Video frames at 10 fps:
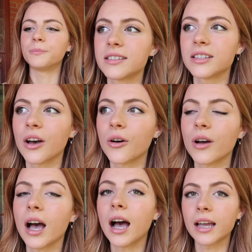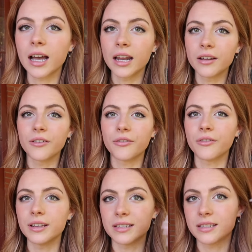So I kind of
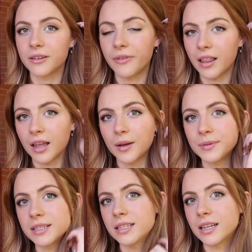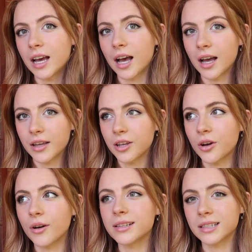developed, you
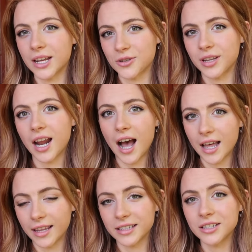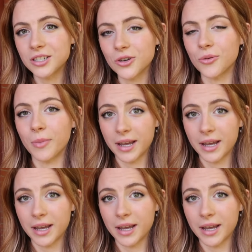know, a schedule that I like to do.